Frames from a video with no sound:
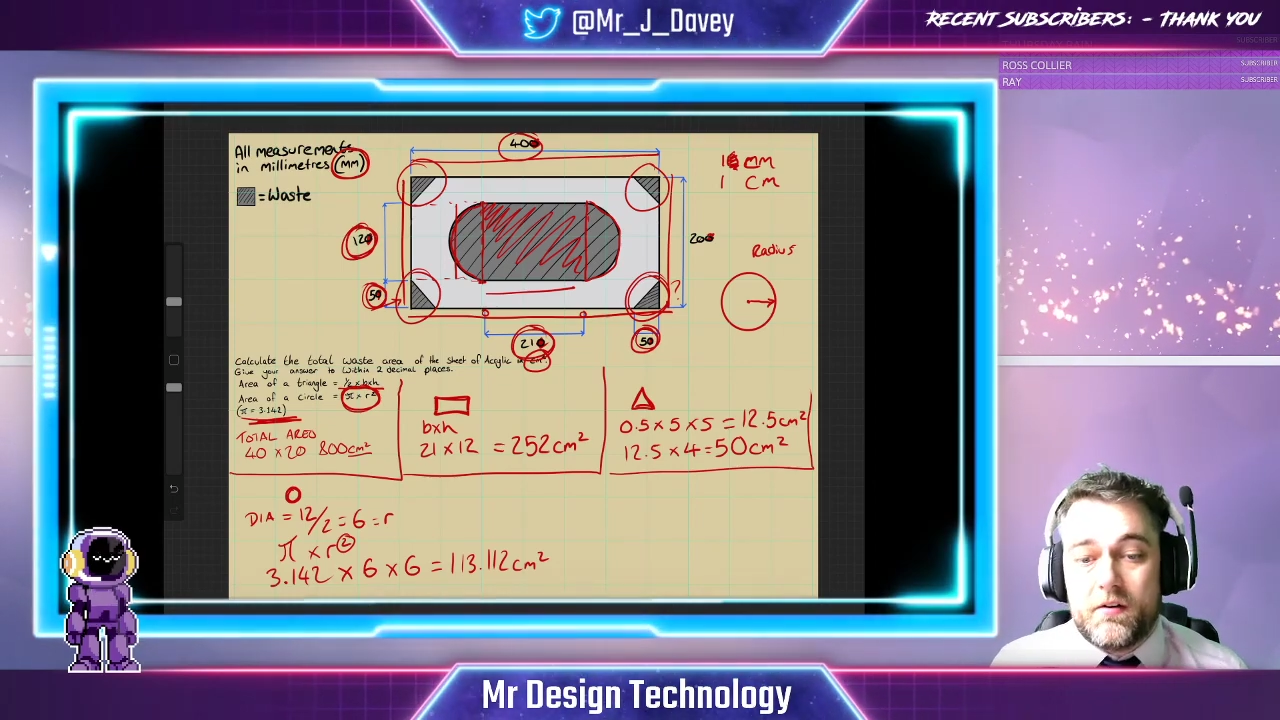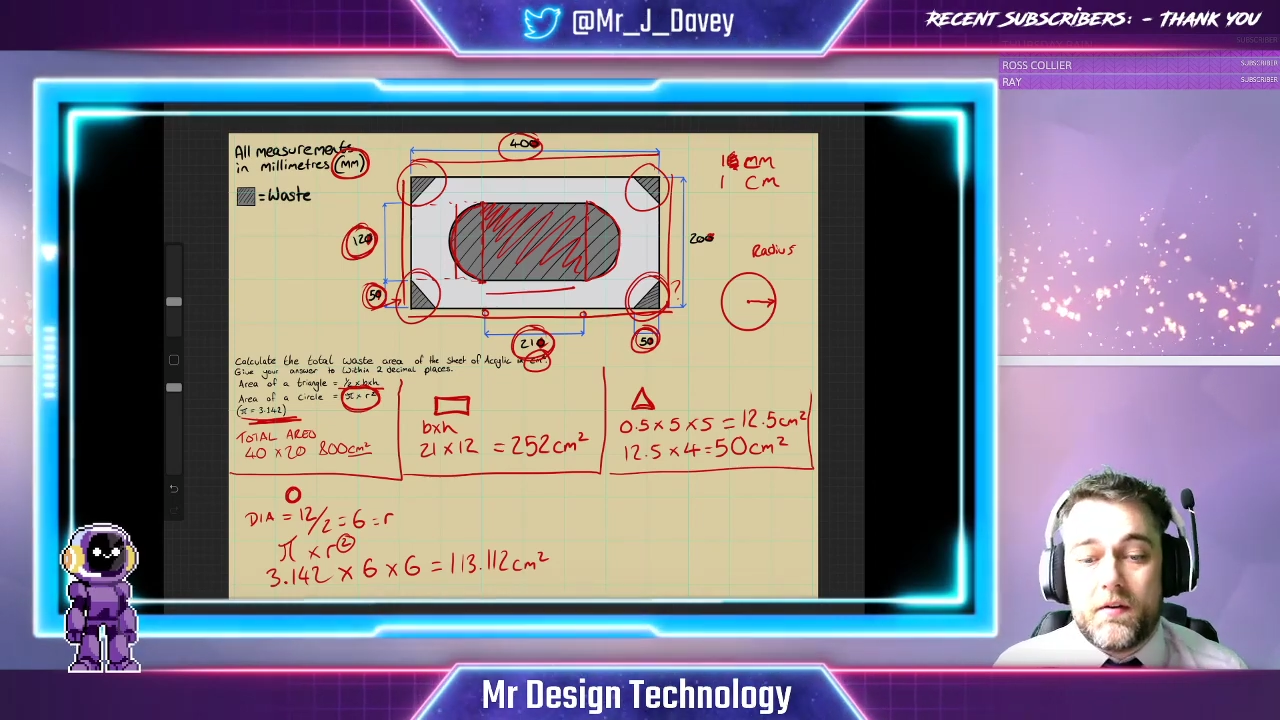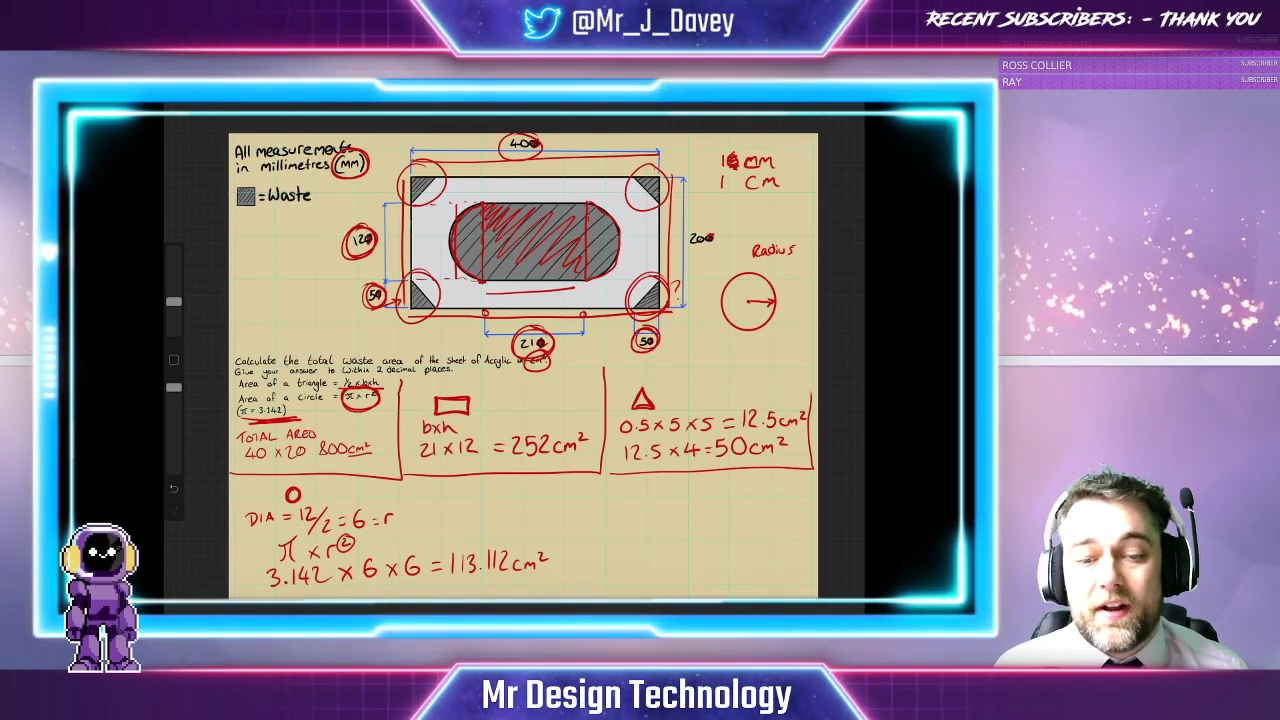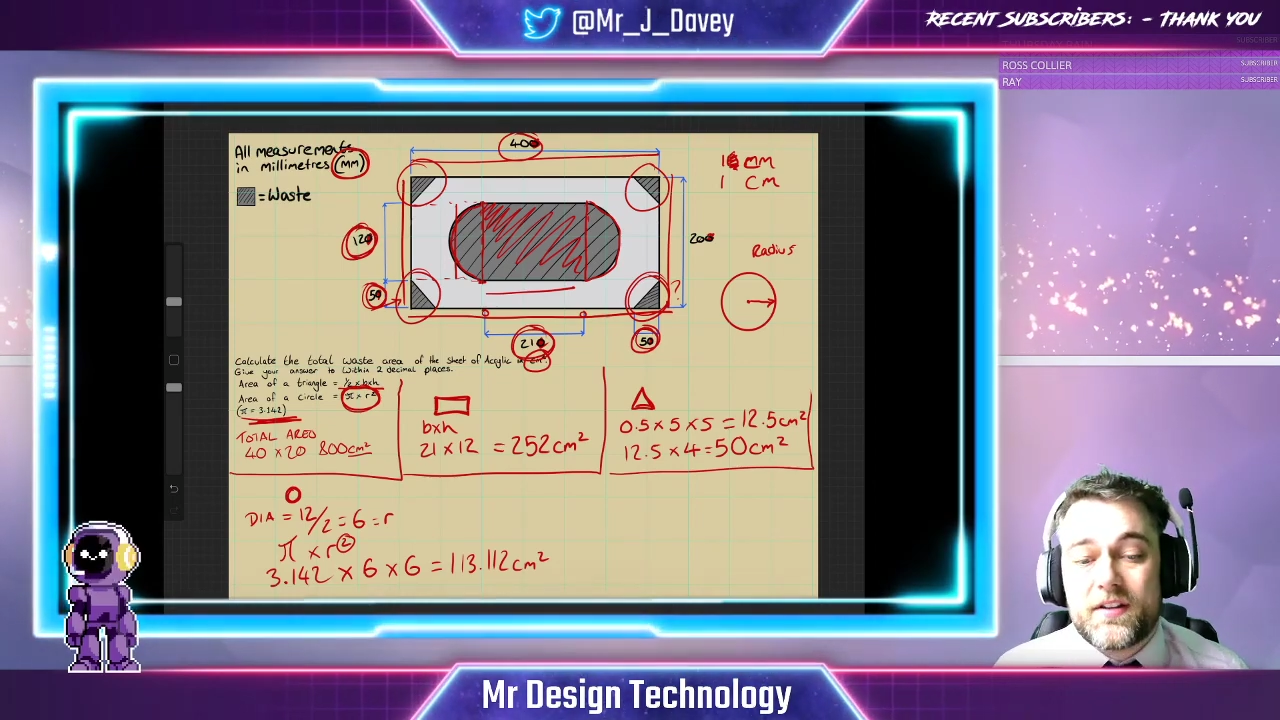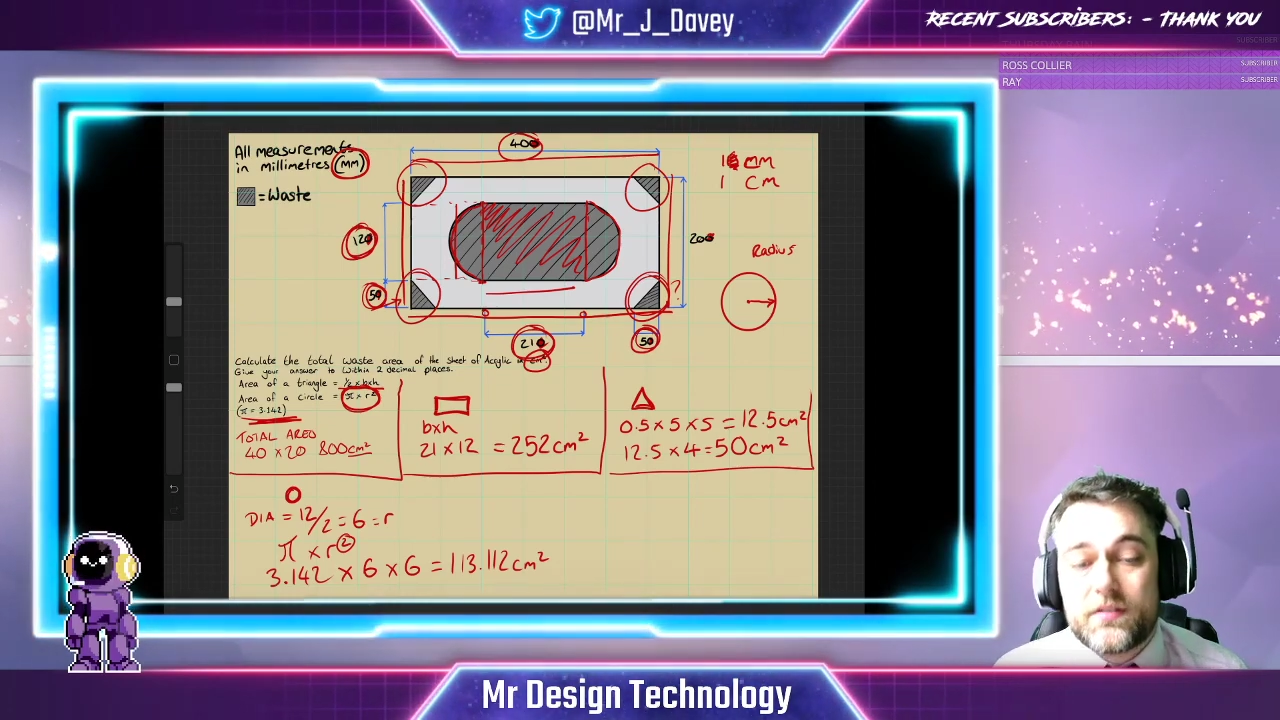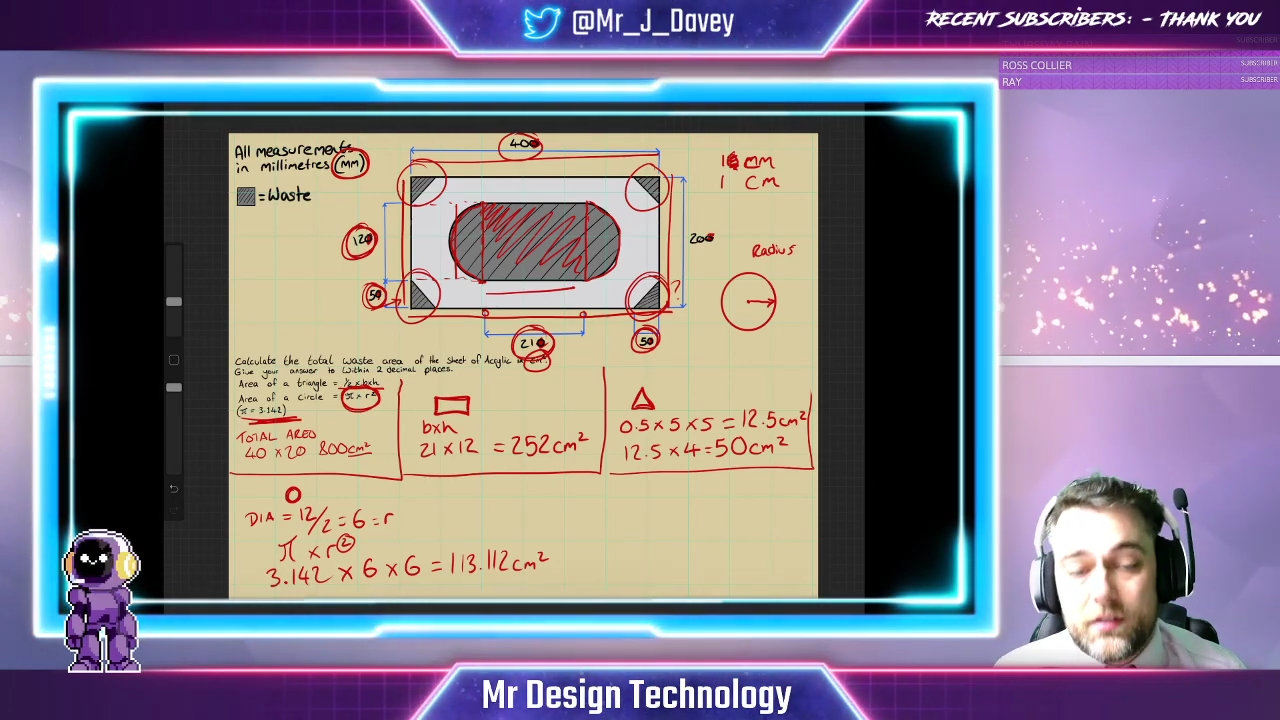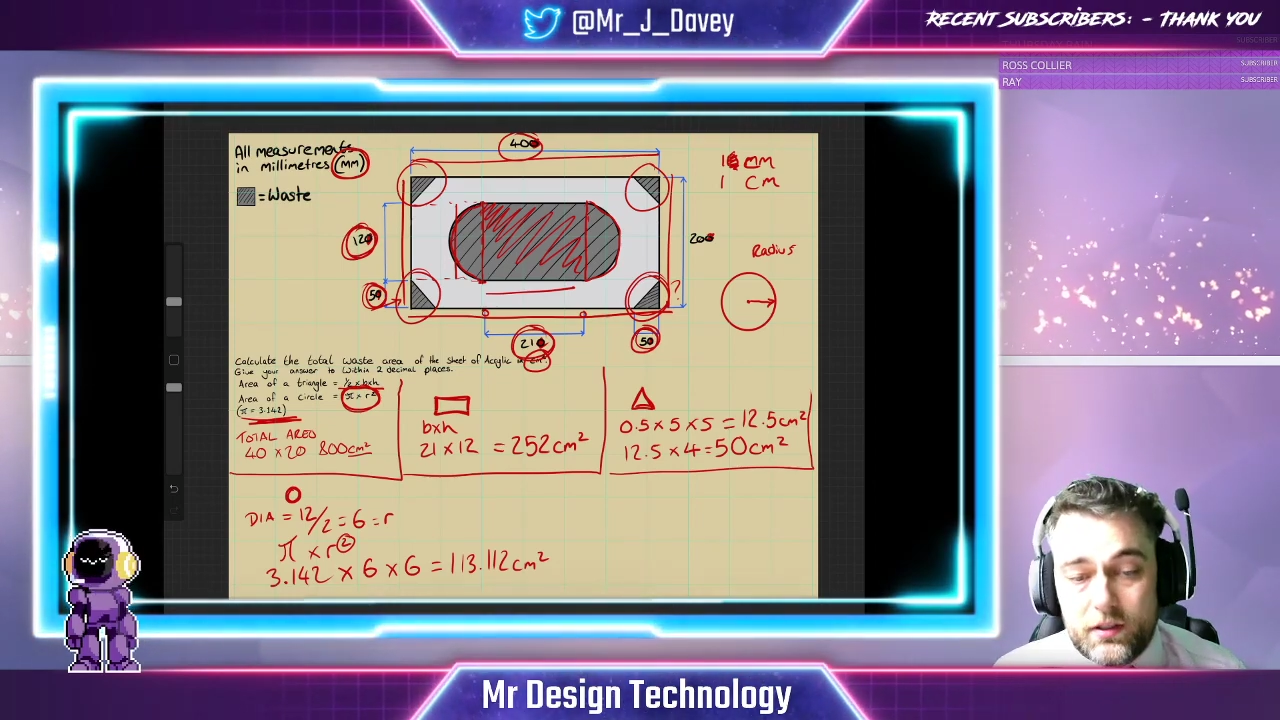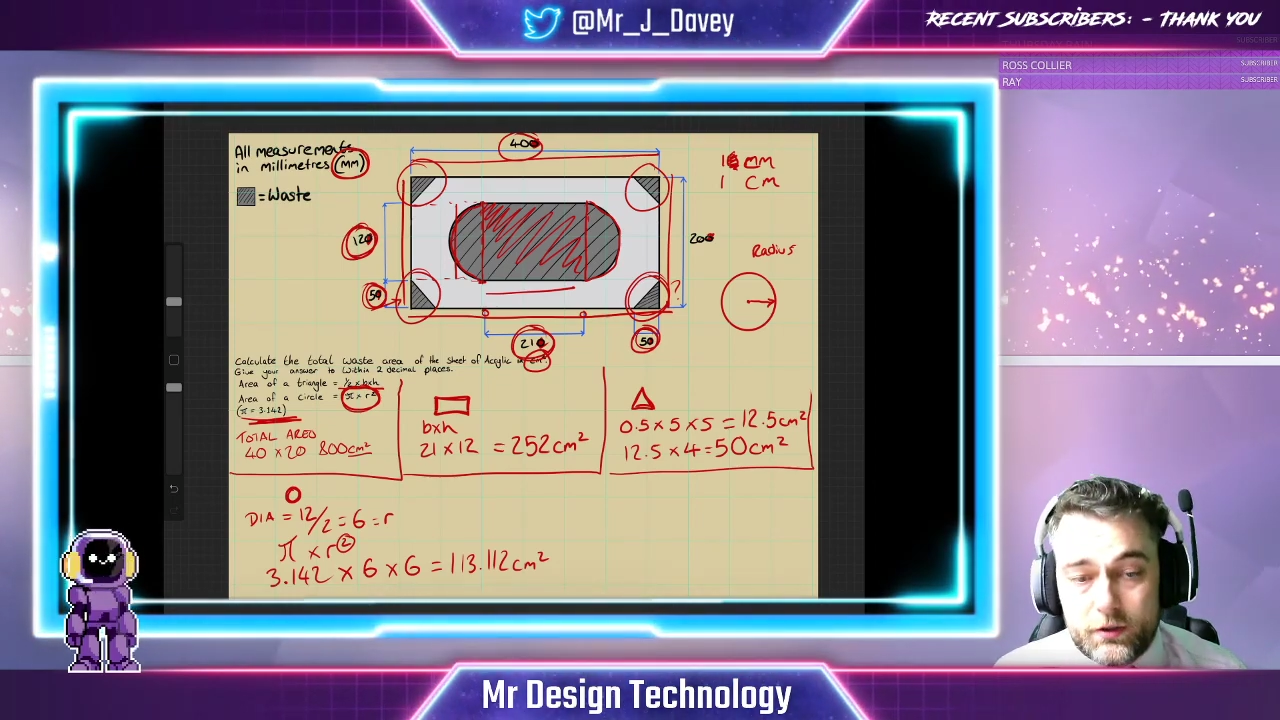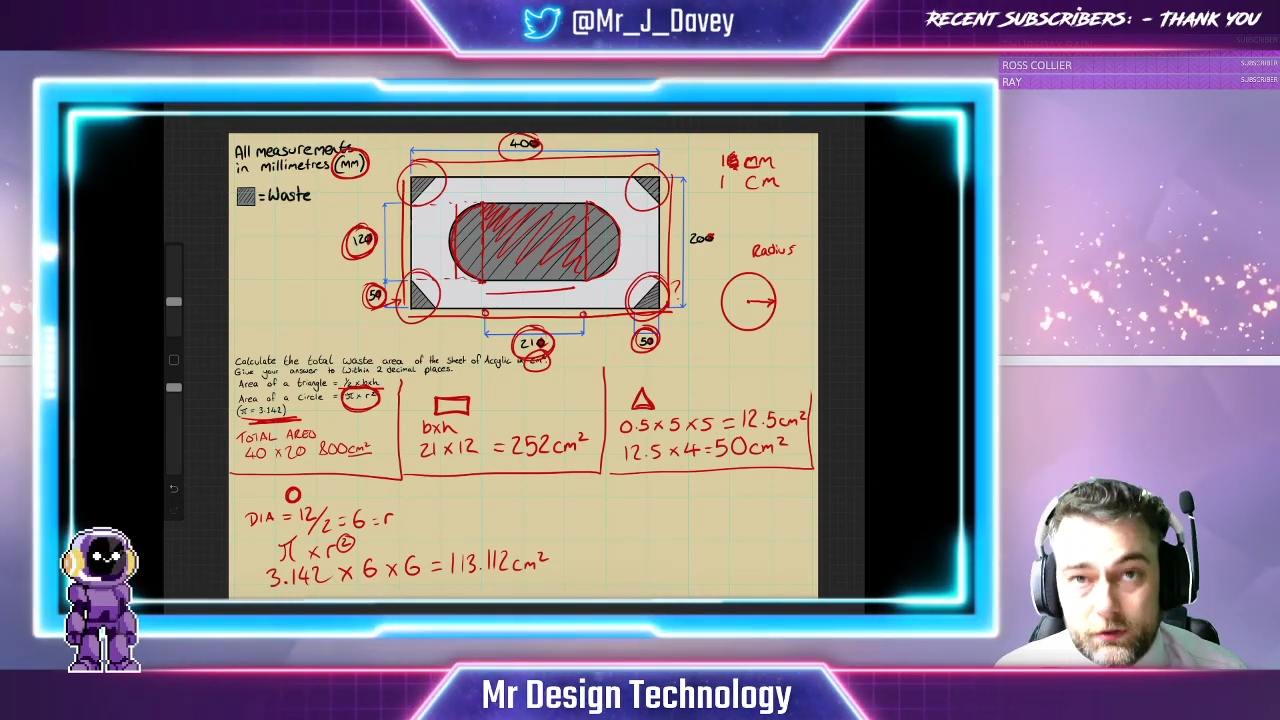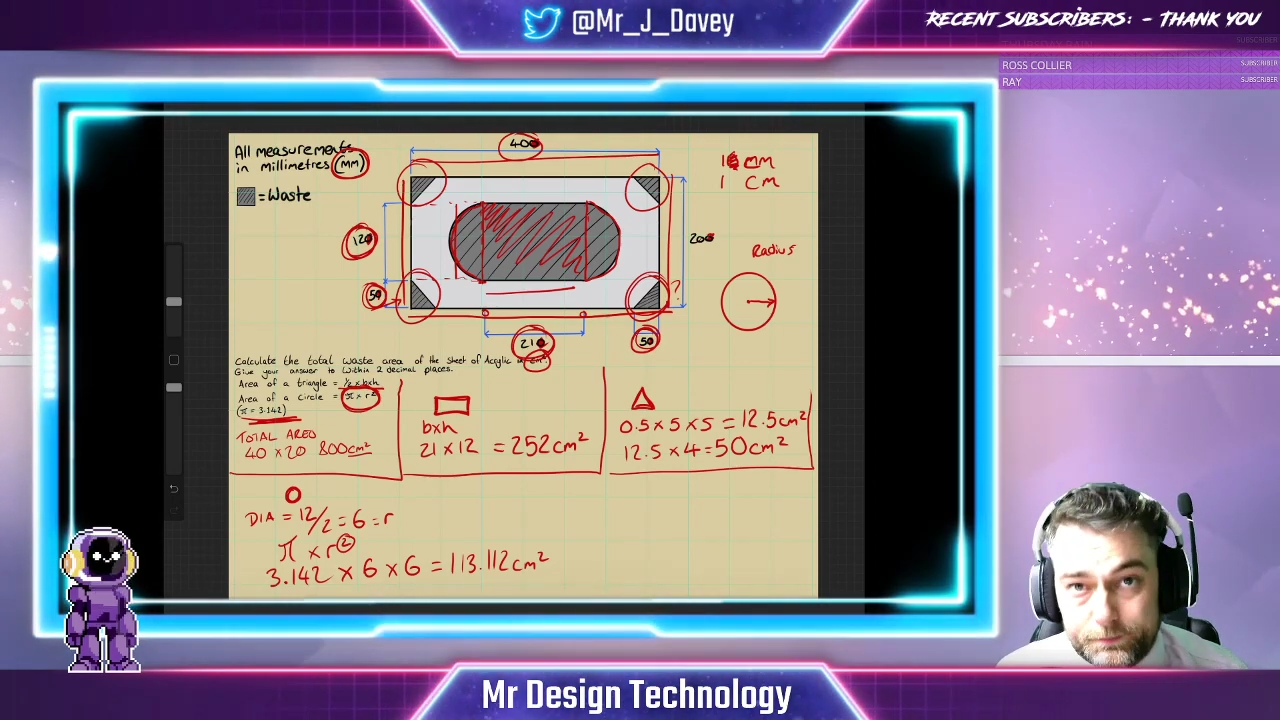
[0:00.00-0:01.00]
of our
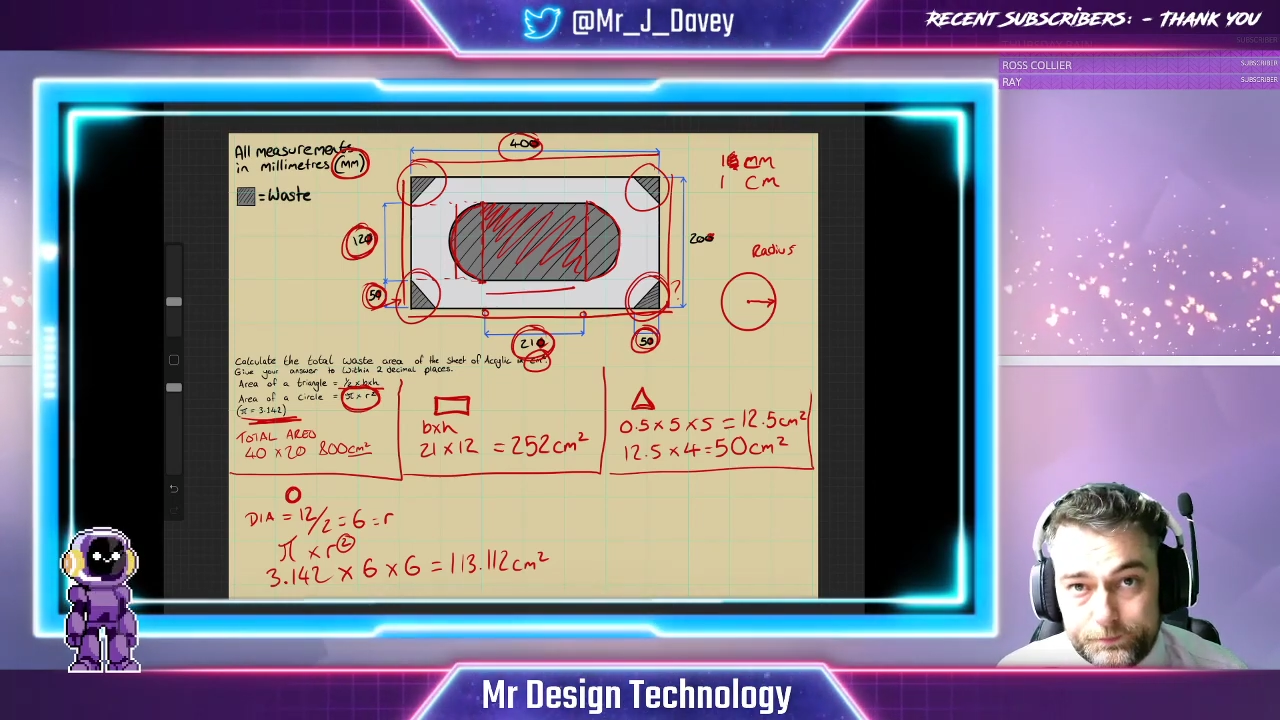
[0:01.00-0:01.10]
circle.